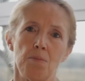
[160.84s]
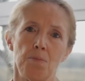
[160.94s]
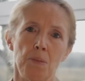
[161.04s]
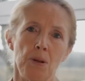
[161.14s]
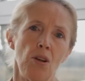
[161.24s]

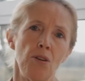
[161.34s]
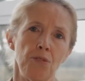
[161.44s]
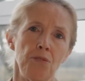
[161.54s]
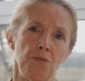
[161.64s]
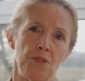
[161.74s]
People
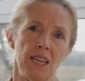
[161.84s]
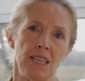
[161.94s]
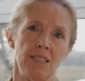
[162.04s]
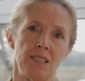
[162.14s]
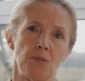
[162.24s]
often
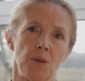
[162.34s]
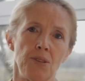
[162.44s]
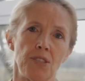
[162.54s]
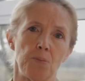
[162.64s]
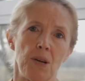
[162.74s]
find that when
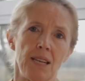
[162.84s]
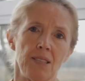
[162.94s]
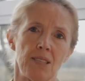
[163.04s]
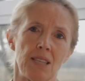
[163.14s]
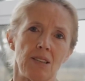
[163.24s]
they're
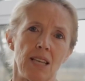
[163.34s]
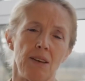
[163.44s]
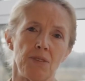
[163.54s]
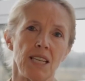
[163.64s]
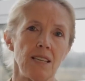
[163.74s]
depressed that they
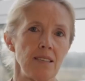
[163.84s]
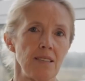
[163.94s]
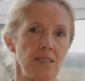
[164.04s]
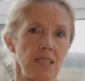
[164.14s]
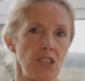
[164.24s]
have a
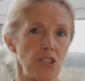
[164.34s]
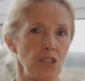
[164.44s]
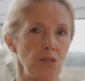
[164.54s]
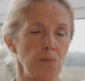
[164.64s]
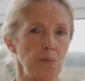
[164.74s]
tendency
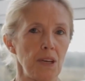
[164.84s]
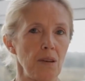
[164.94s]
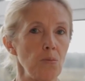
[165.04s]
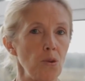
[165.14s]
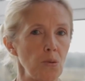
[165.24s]
to
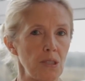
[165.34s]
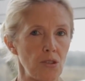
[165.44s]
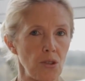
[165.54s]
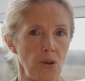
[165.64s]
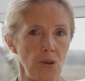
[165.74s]
become more
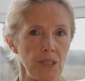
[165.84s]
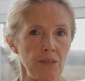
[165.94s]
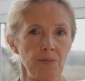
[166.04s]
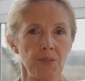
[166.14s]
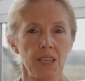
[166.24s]

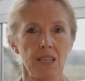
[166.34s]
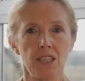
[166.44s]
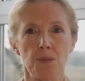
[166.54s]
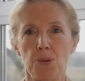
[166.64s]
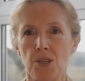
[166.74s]
withdrawn and
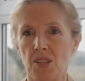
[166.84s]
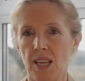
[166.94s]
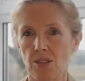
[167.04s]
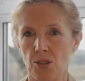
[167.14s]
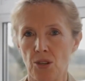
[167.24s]
to put
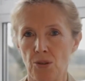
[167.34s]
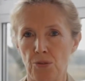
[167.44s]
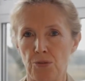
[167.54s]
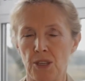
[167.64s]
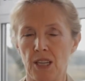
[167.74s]
things
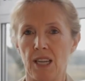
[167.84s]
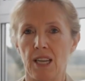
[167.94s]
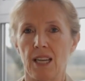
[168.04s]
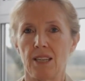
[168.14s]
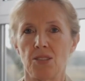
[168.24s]
off,
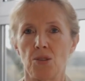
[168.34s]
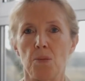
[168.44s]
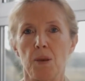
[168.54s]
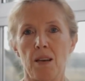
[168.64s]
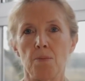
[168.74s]
so they
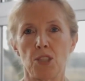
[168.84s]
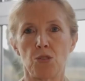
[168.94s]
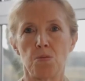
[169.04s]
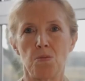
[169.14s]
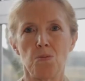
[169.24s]
become
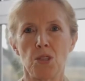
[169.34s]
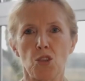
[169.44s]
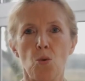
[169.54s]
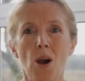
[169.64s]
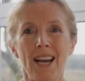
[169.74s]
much
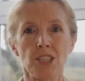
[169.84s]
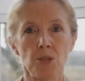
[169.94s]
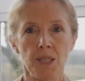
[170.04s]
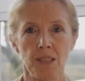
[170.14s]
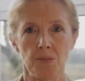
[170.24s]

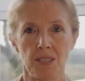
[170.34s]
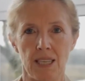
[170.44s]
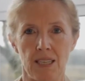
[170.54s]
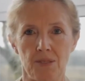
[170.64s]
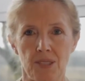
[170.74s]
quieter in
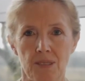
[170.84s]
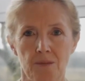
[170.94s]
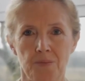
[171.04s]
themselves.